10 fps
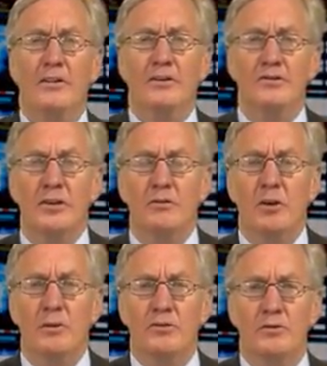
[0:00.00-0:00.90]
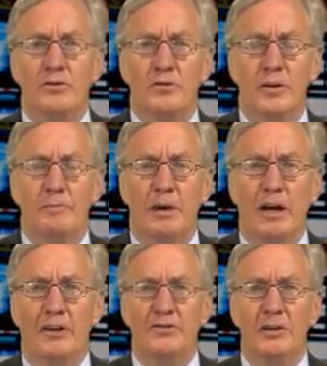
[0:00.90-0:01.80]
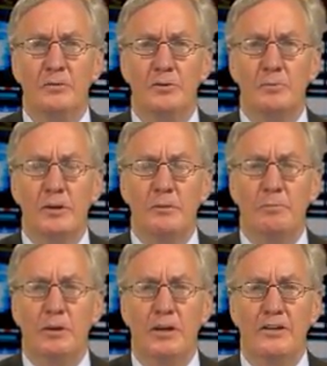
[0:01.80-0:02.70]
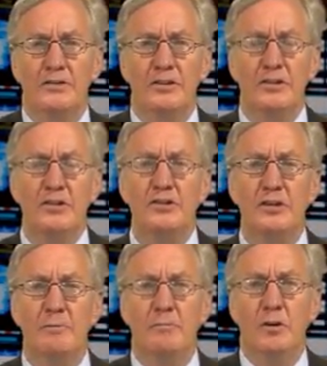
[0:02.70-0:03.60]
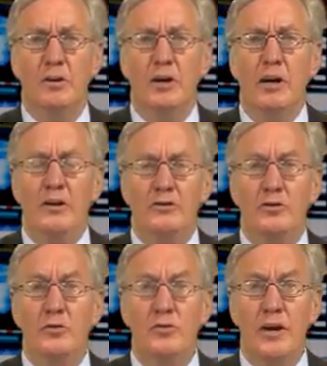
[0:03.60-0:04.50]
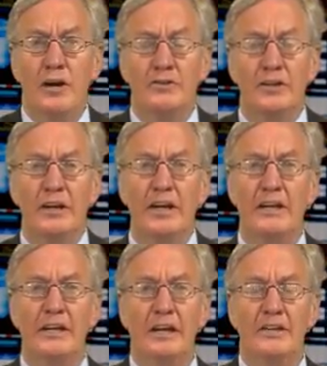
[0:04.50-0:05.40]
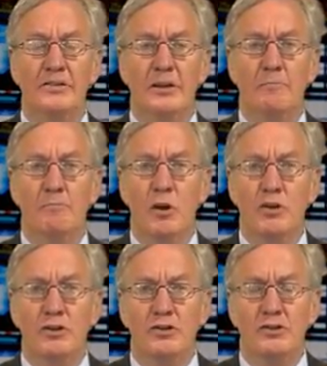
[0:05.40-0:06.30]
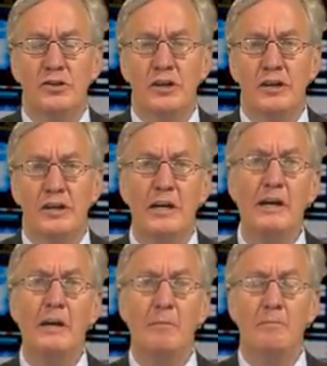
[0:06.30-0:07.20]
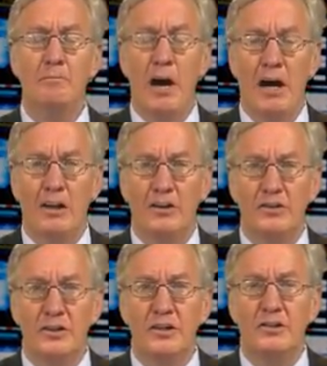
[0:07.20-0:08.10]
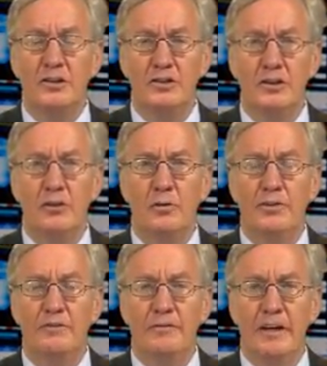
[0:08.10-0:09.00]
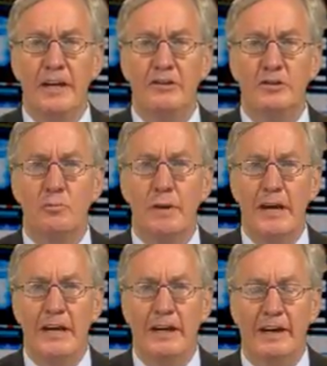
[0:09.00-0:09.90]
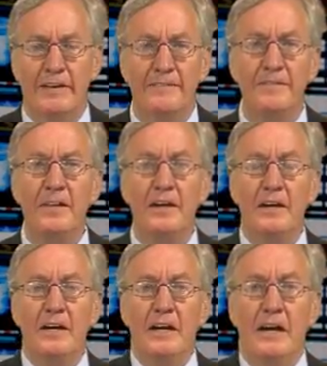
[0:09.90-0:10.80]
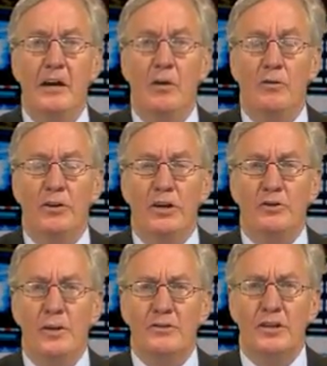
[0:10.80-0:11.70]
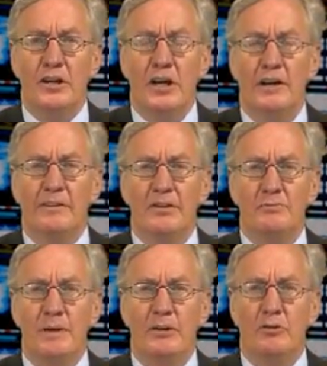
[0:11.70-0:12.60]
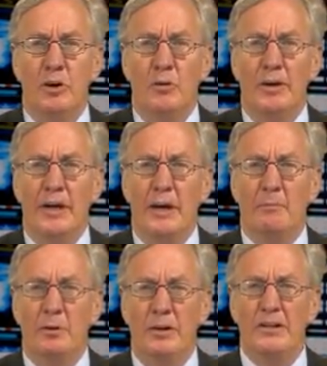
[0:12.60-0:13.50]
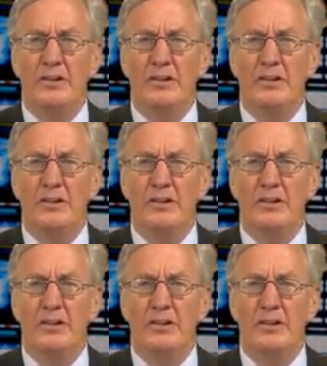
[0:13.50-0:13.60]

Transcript: the zero interest rate policy was put in place in December 2008 as an emergency policy to deal with the financial panic. The U.S. economy has been growing at a pretty